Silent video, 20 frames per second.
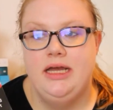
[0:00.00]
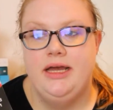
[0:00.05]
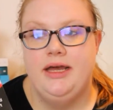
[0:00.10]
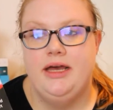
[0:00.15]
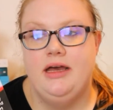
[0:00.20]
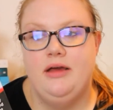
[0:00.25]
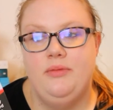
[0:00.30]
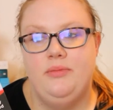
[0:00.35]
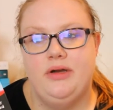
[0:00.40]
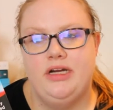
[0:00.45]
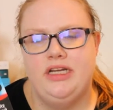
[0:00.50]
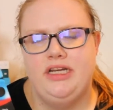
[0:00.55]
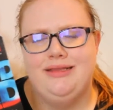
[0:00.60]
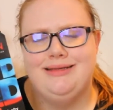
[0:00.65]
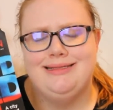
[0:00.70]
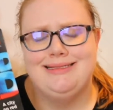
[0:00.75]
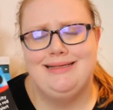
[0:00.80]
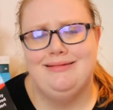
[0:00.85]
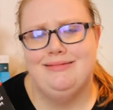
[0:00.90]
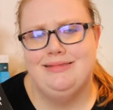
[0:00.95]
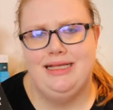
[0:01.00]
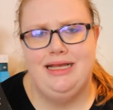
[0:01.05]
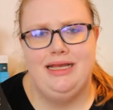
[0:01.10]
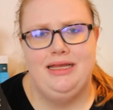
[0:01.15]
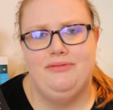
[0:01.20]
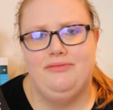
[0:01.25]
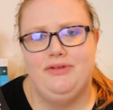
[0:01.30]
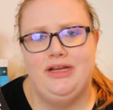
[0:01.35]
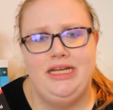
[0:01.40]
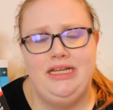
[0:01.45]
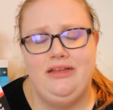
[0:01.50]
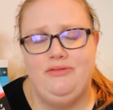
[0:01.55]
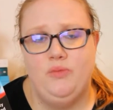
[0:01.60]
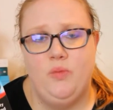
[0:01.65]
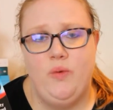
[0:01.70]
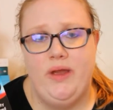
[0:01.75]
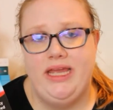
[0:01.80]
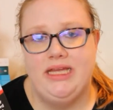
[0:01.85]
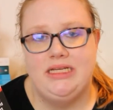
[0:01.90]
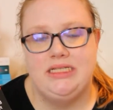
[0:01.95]
I know that sounds like a really
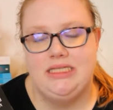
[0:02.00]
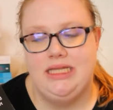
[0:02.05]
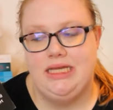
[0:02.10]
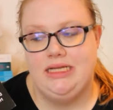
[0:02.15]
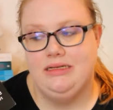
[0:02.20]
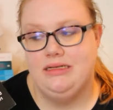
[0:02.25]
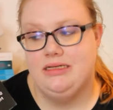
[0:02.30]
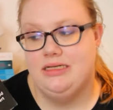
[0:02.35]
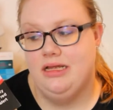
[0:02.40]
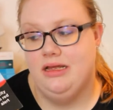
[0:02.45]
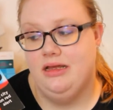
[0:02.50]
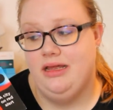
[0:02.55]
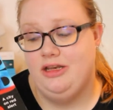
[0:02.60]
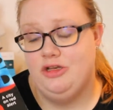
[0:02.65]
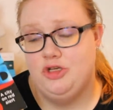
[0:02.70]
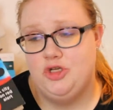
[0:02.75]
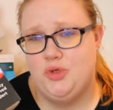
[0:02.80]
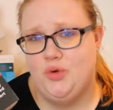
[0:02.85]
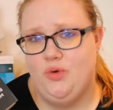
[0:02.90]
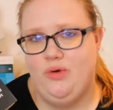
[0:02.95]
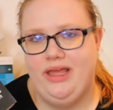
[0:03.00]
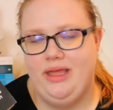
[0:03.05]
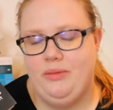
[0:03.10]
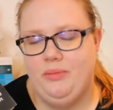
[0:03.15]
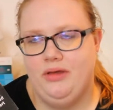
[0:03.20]
weird thing to enjoy,